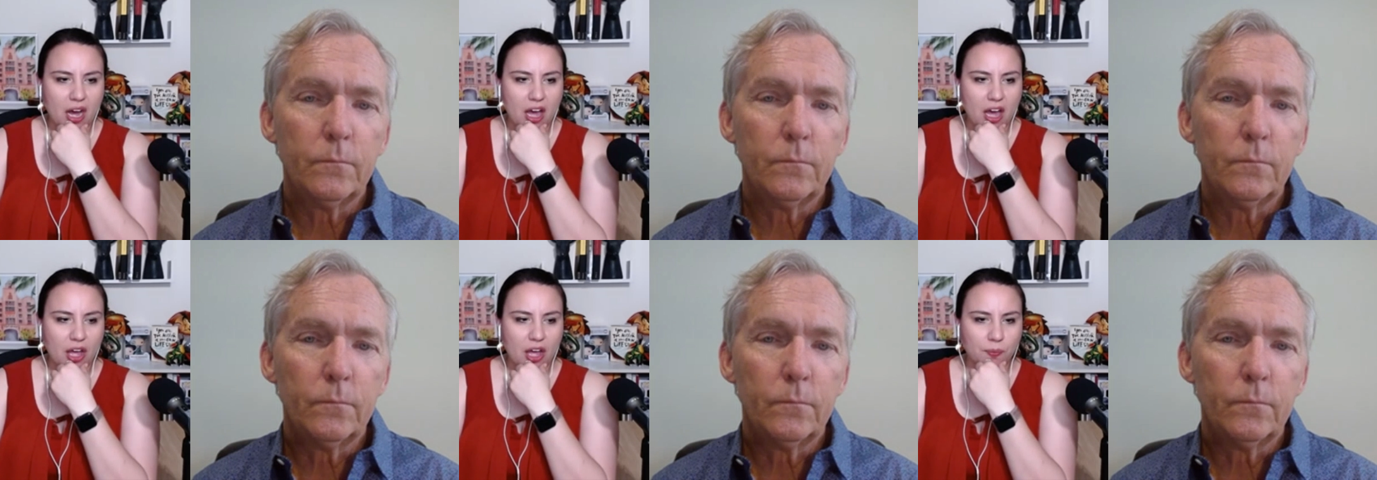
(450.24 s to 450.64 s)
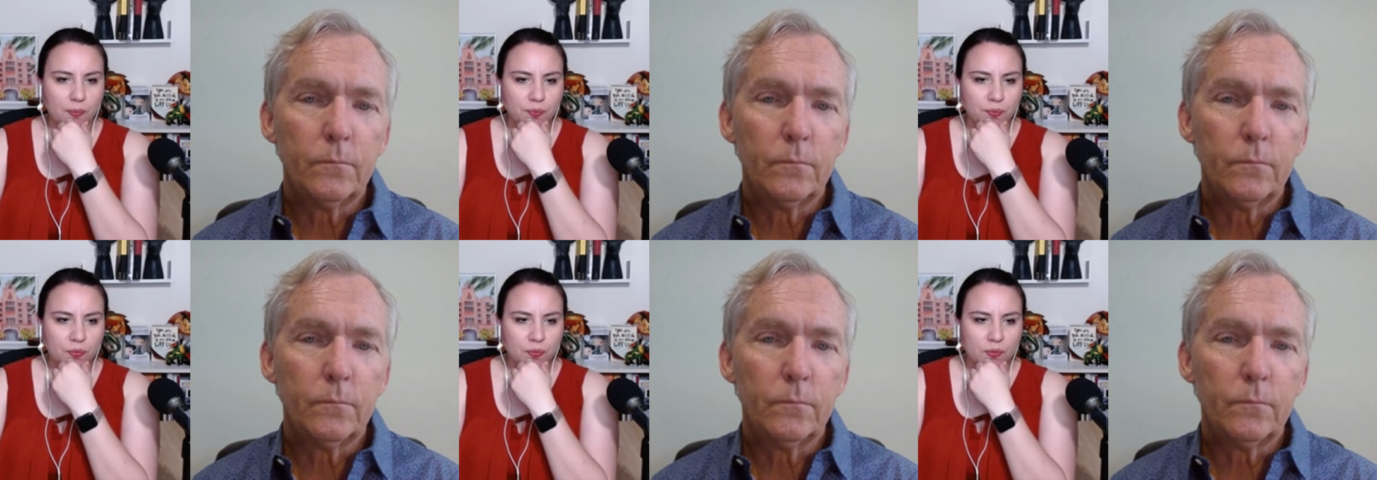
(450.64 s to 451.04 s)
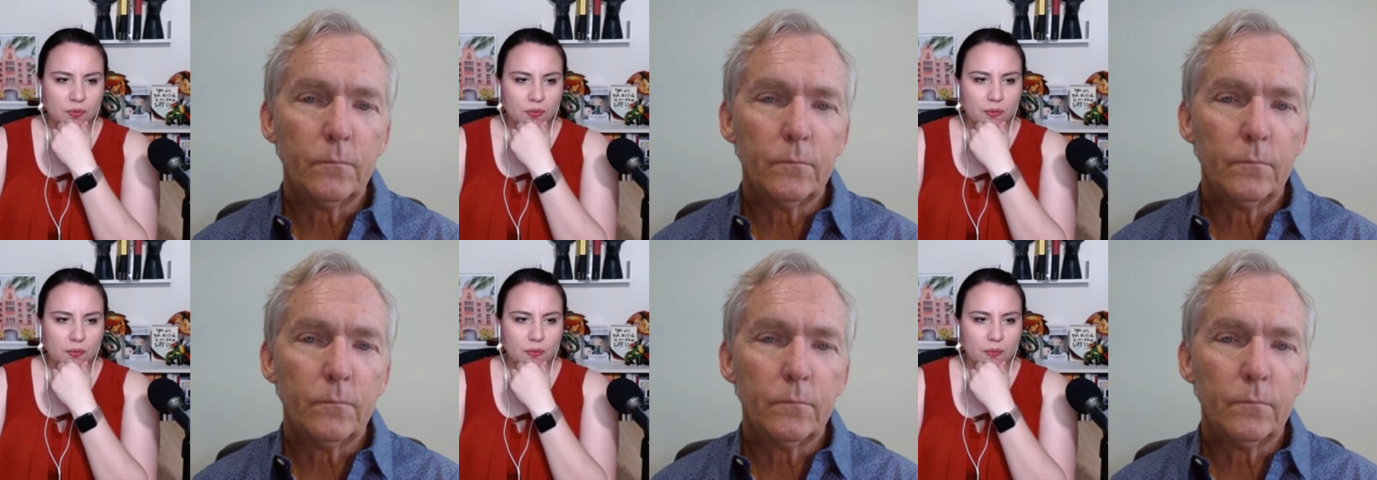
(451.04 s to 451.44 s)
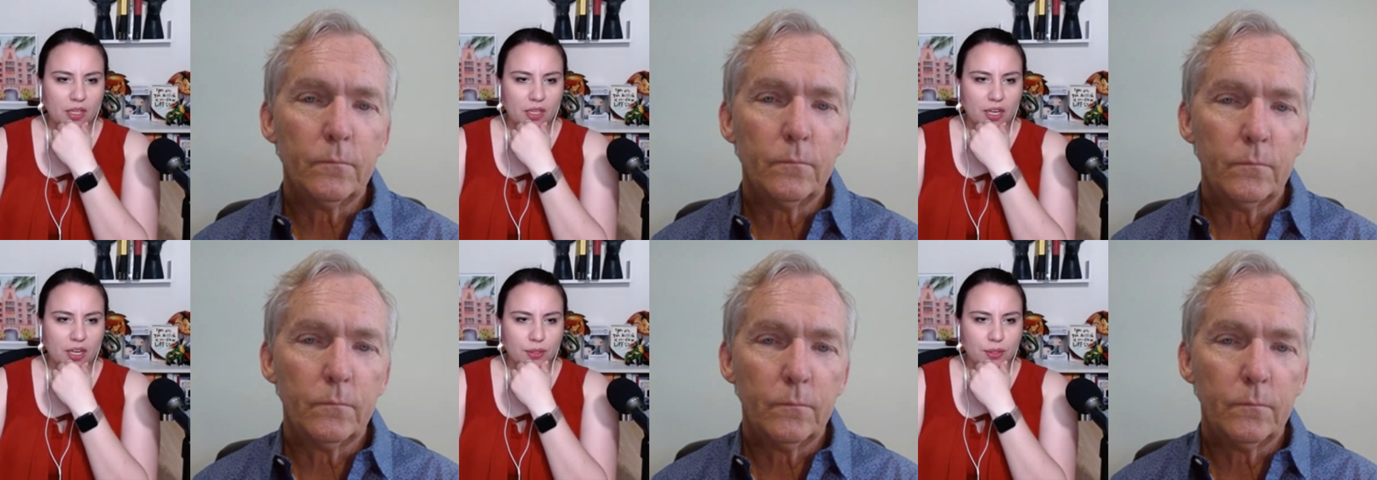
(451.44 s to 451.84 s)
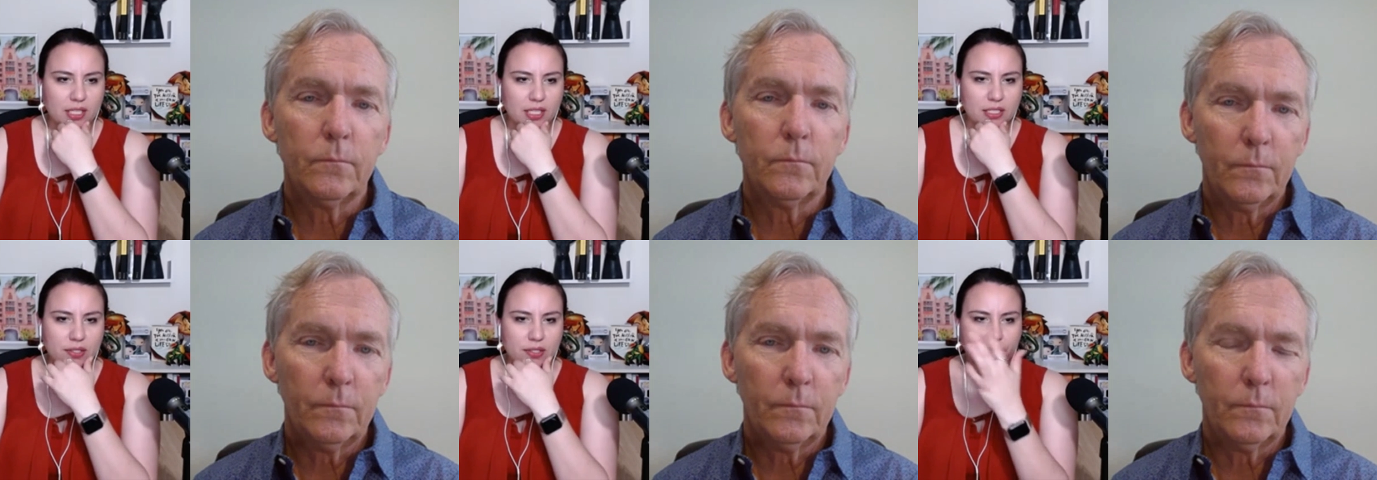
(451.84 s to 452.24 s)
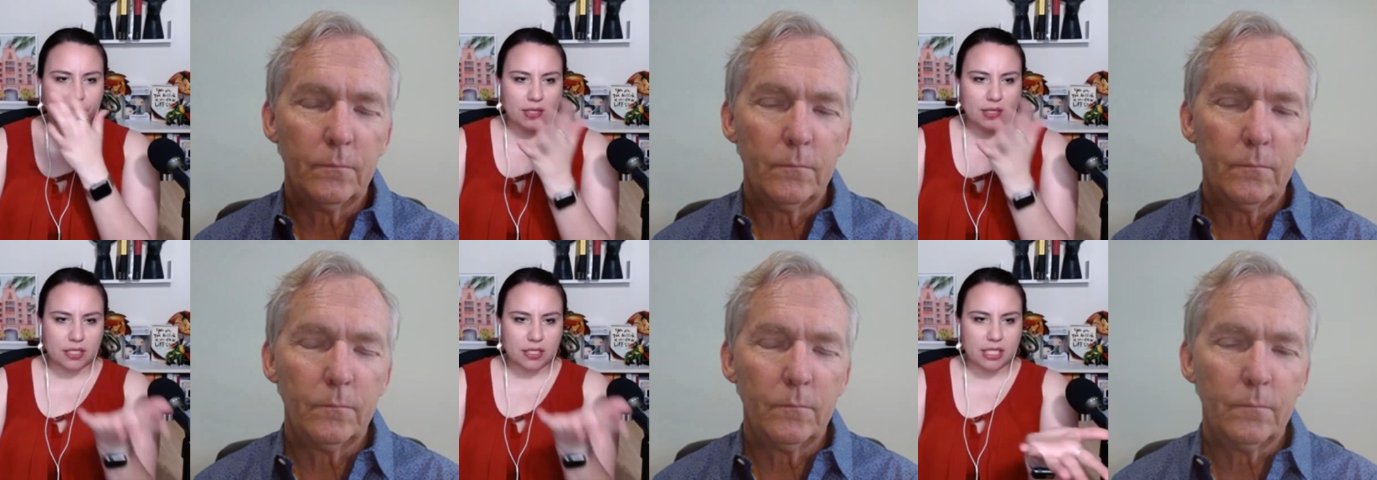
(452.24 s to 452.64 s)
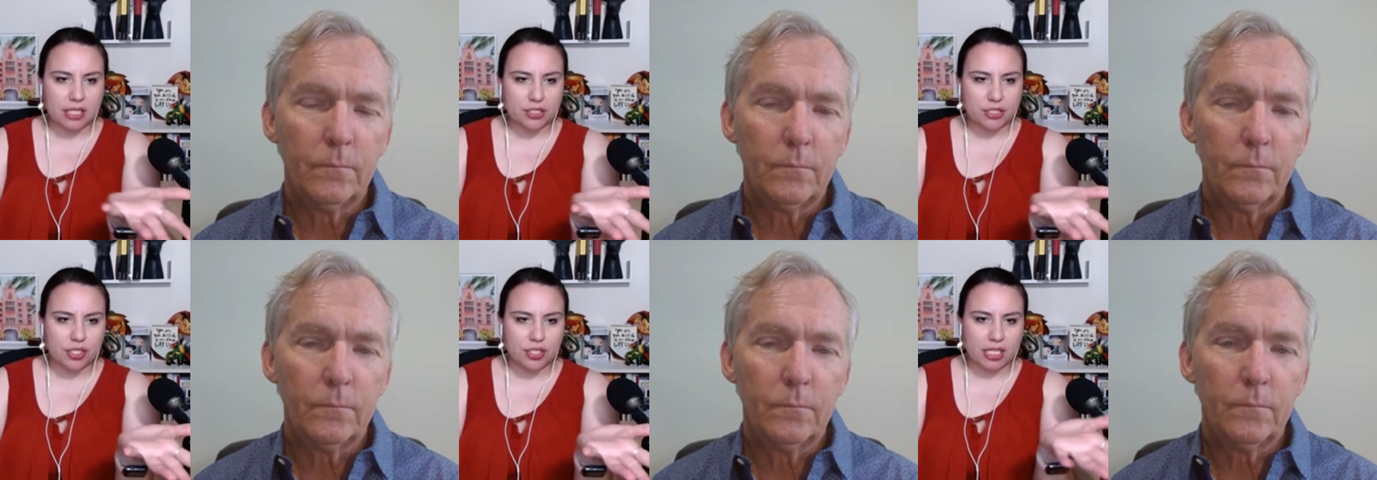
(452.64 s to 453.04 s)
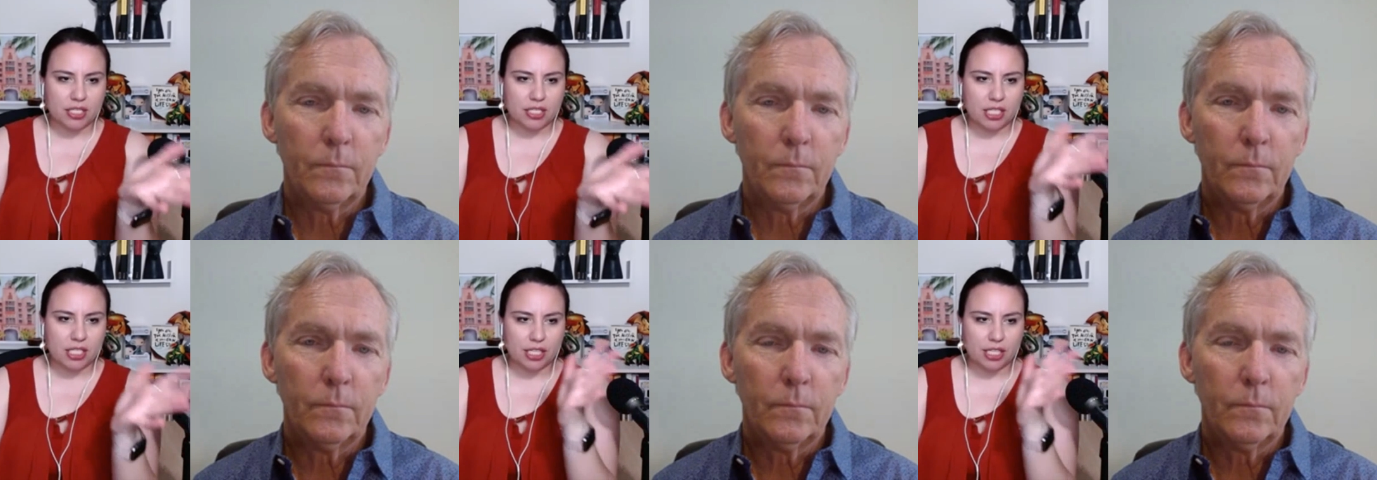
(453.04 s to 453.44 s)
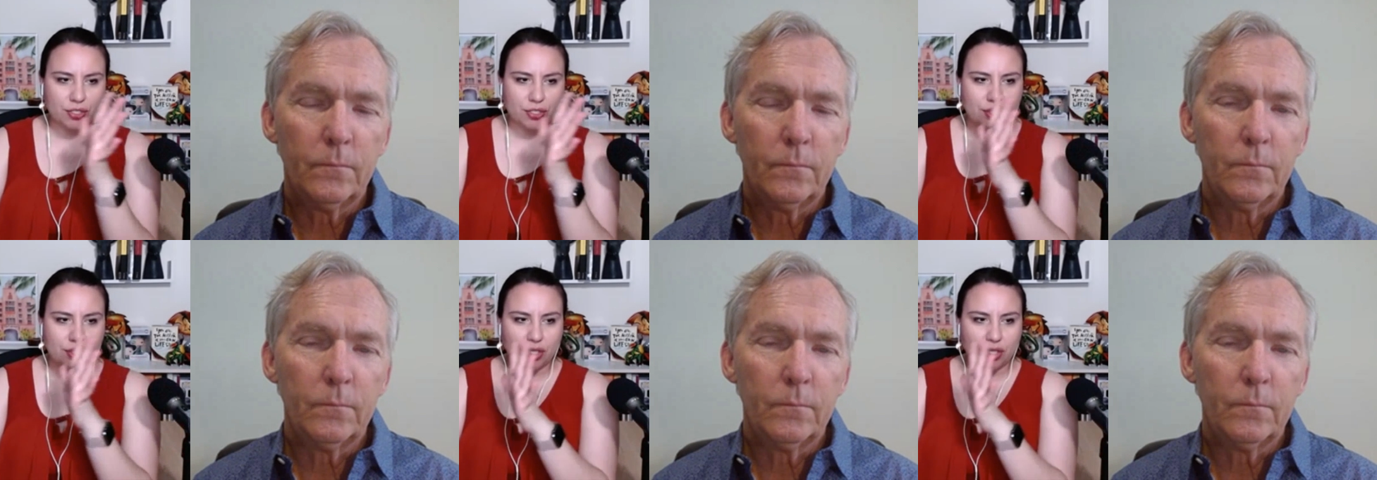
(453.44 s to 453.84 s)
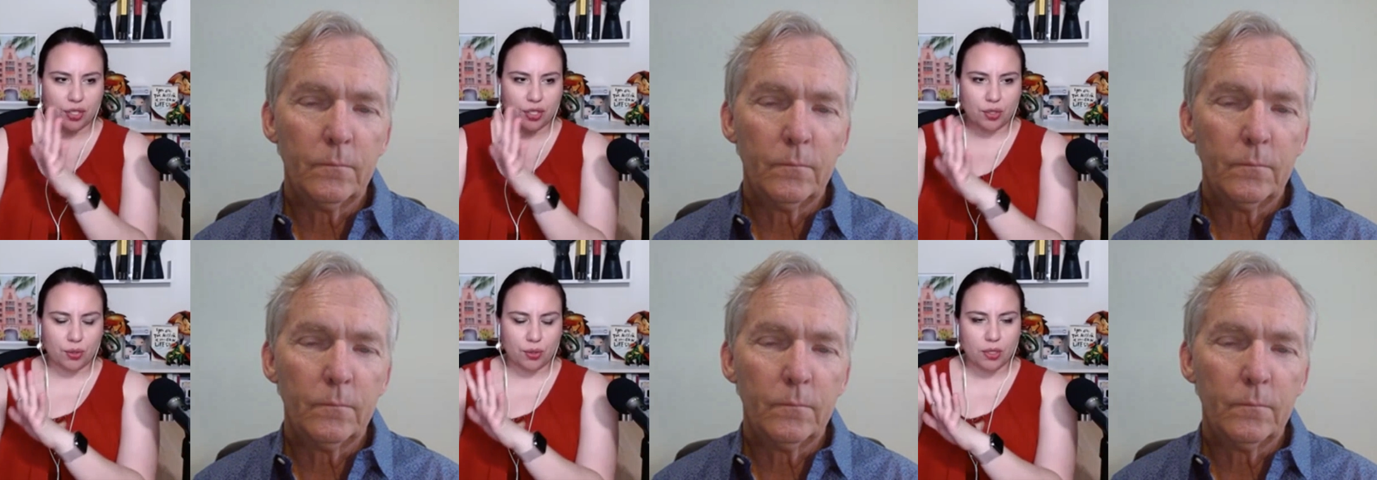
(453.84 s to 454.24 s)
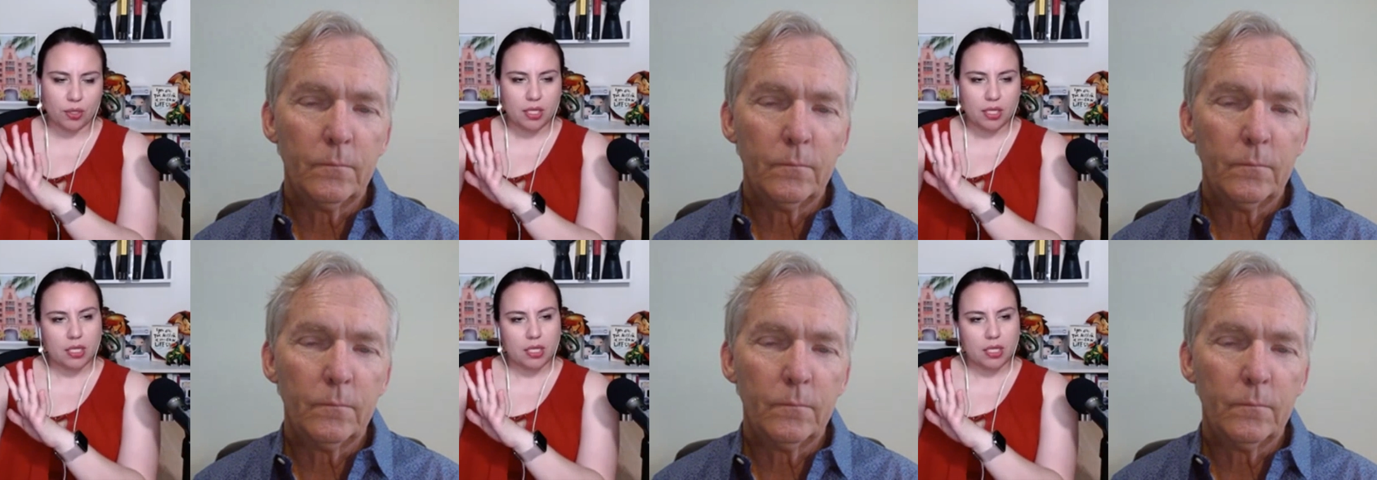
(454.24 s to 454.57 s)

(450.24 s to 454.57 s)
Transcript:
Speaker 1: um, you know, it's it's interesting to see these two